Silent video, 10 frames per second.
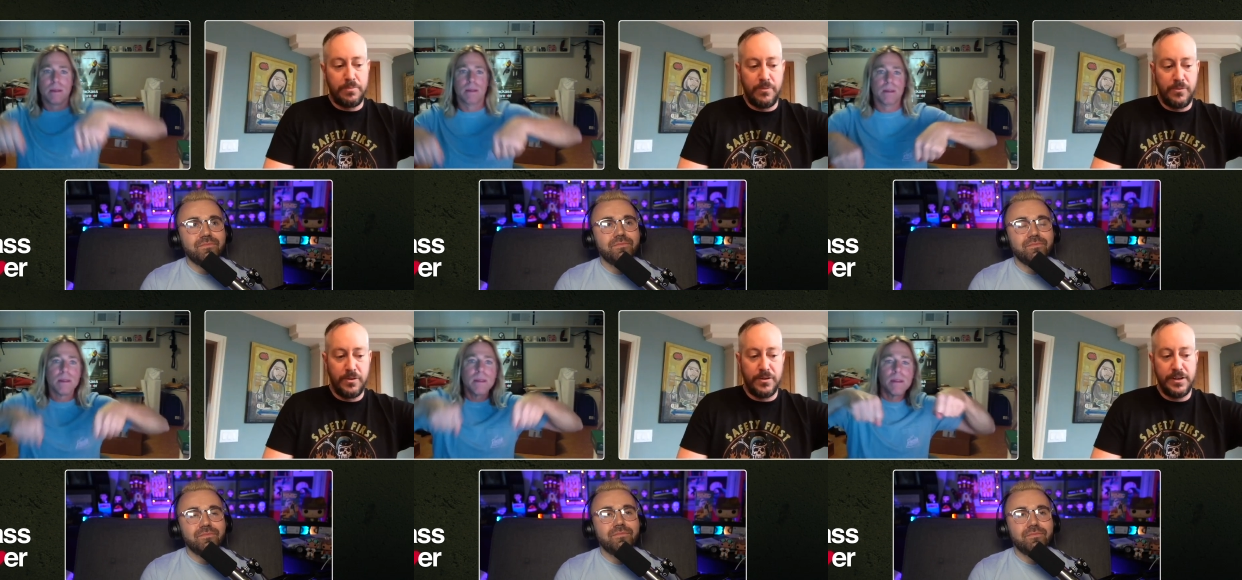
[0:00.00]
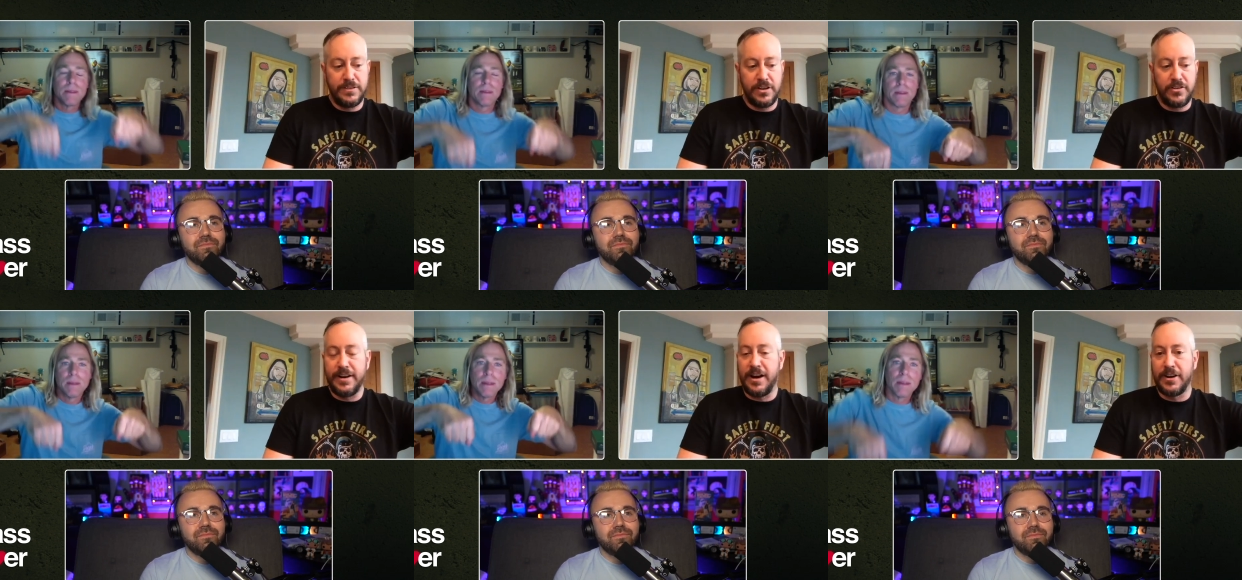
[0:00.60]
Speaker 1: we're it's a
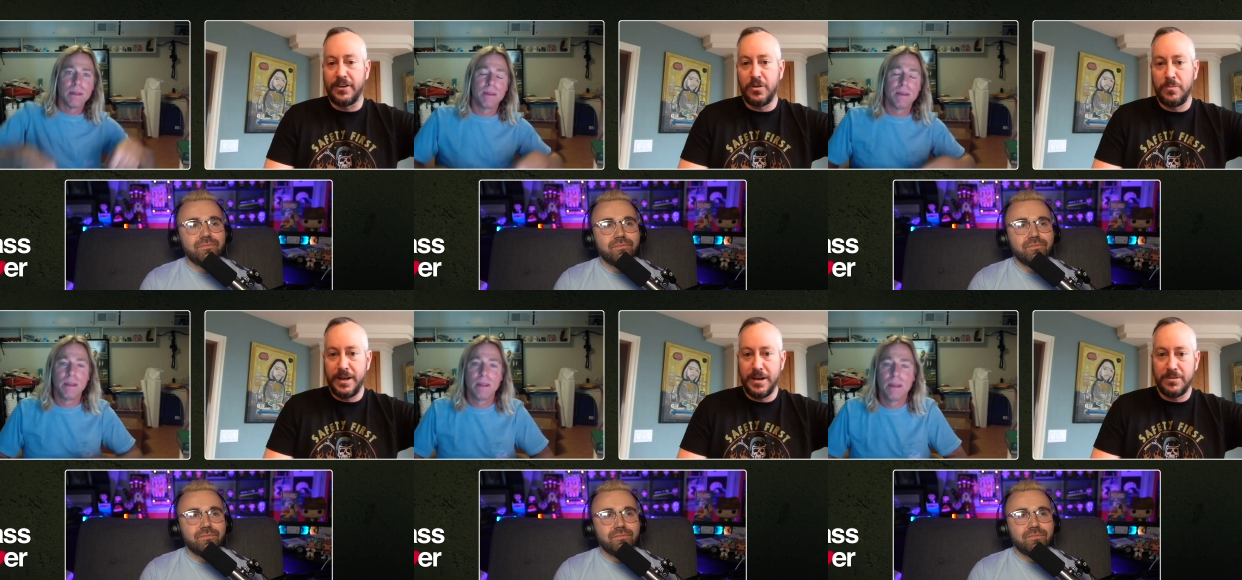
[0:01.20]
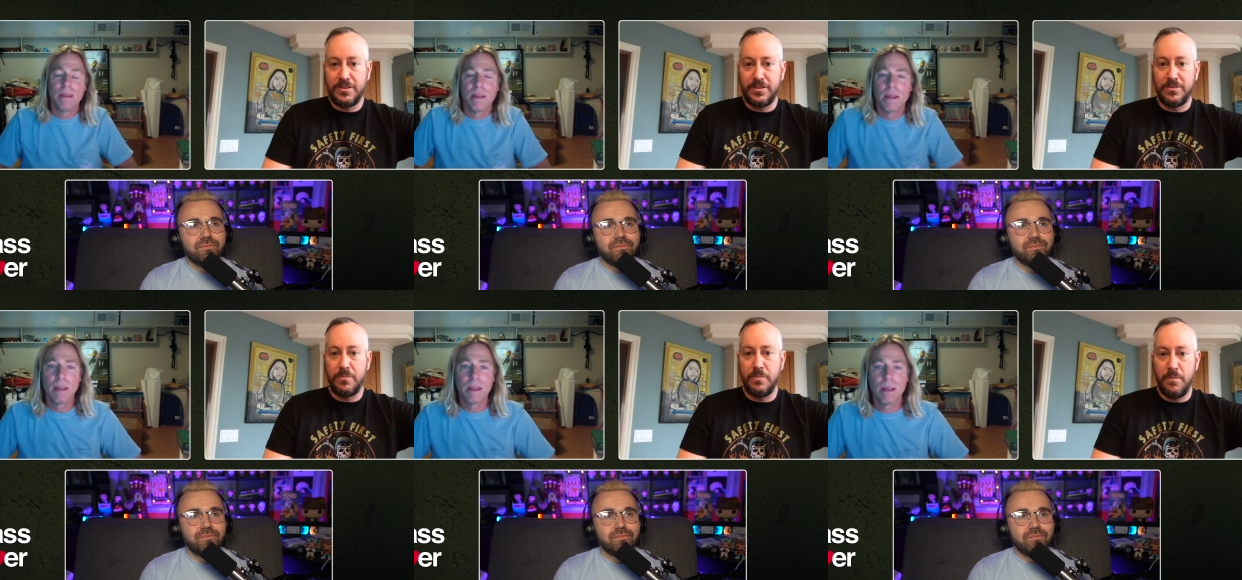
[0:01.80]
great honor to be able
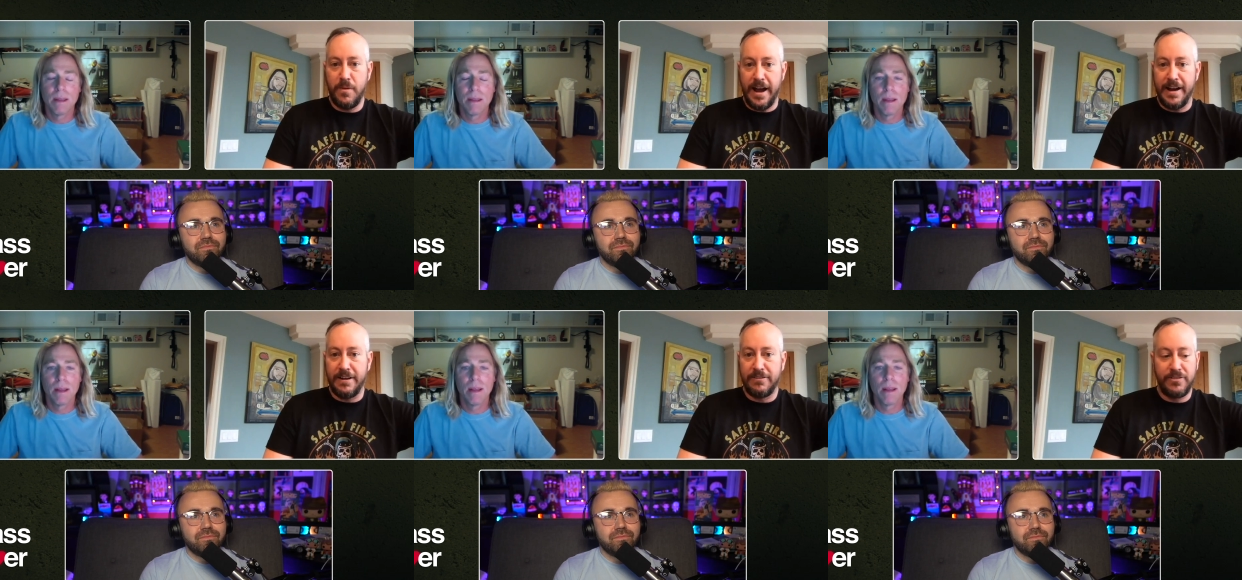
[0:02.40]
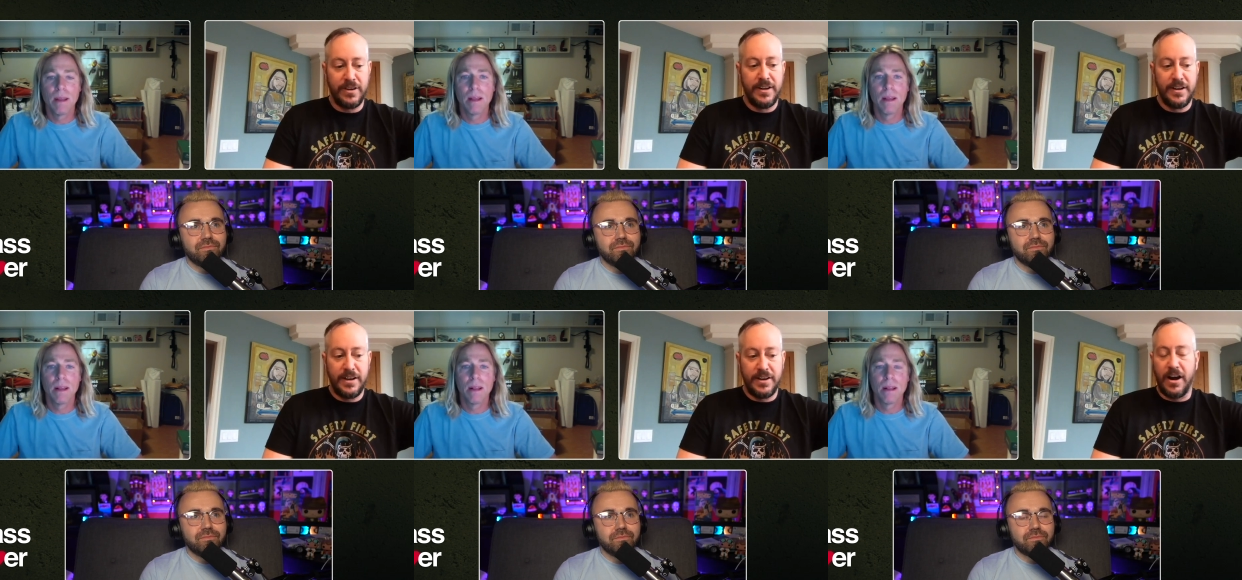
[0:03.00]
to have
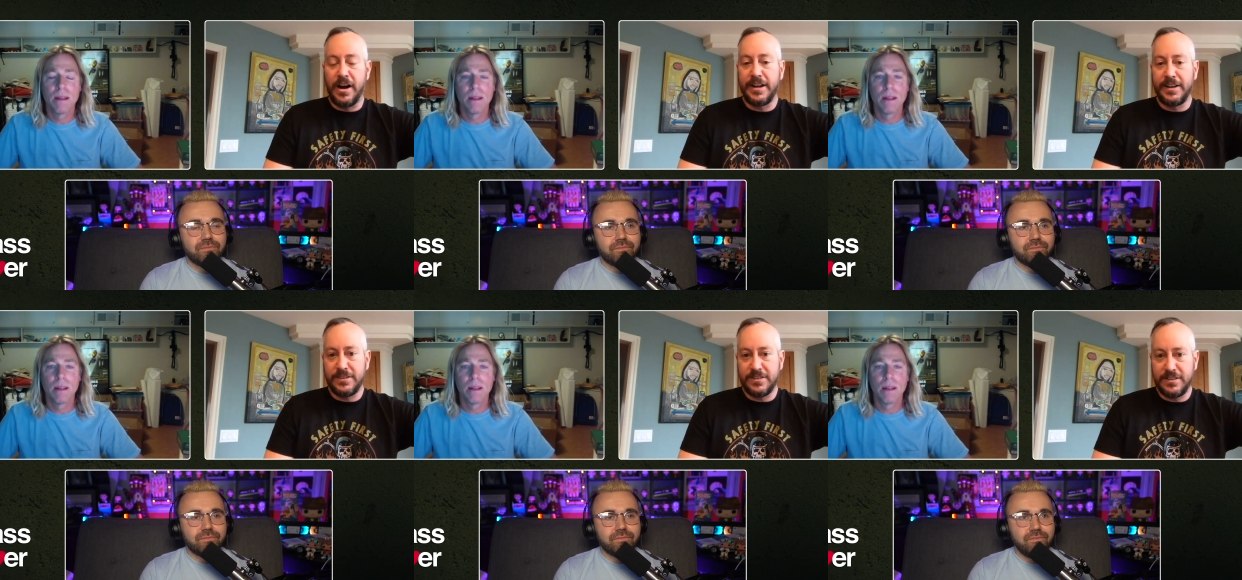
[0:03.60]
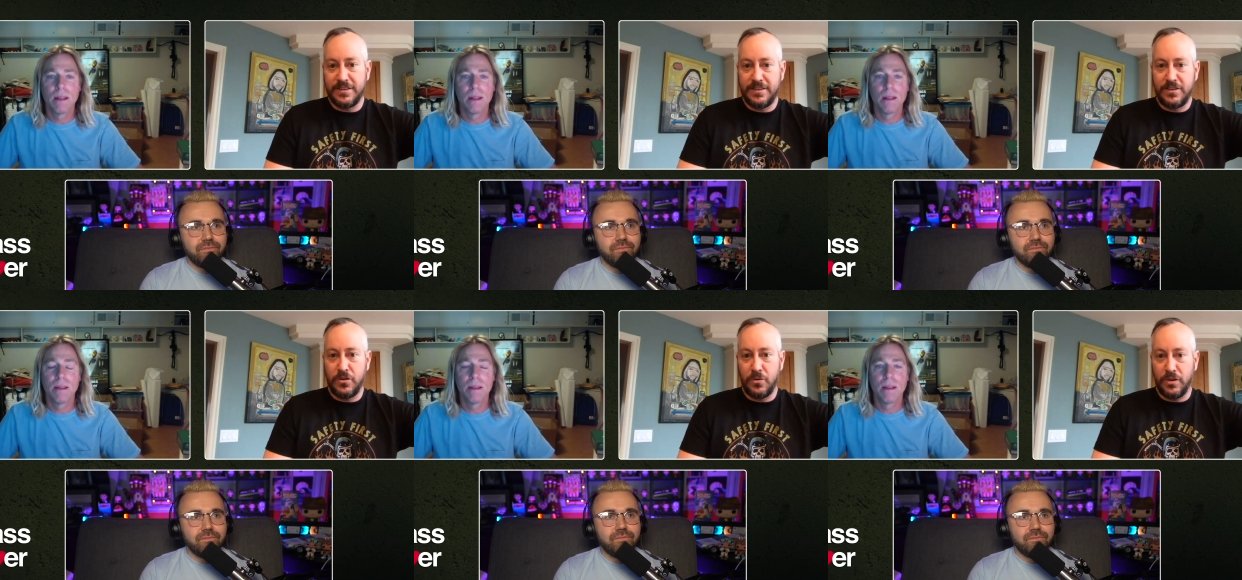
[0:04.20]
an audience
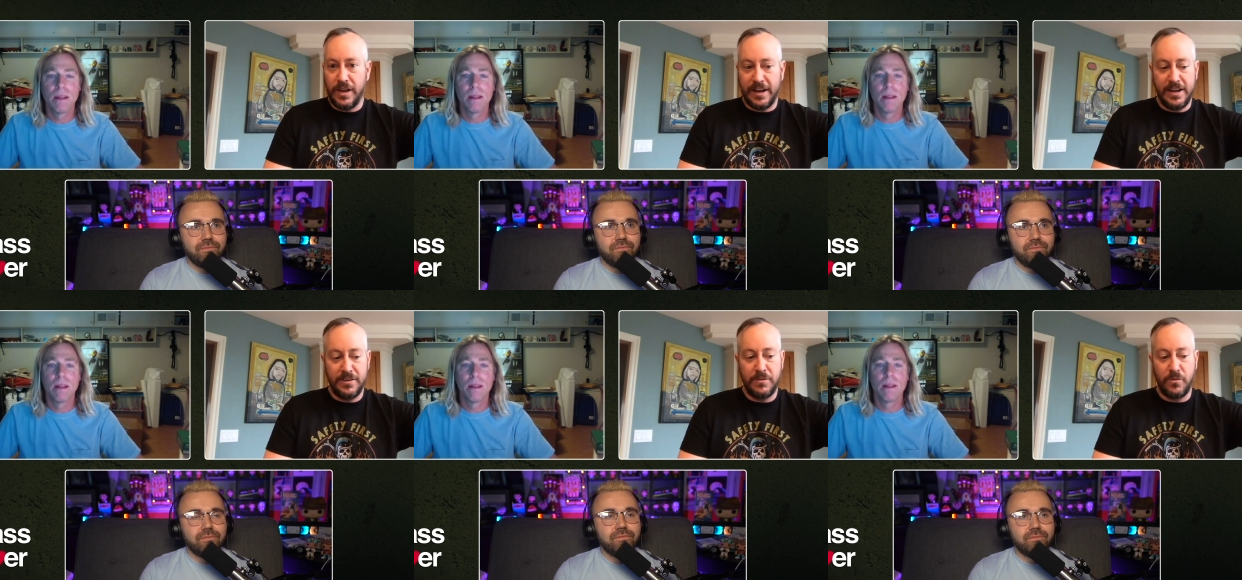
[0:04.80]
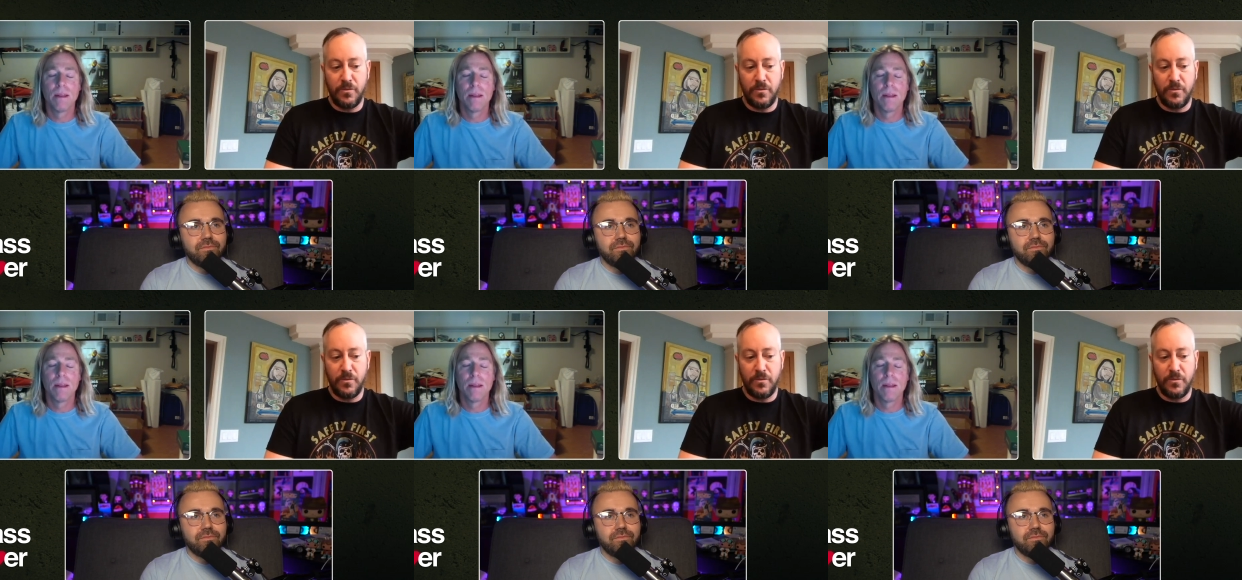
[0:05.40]
to, that can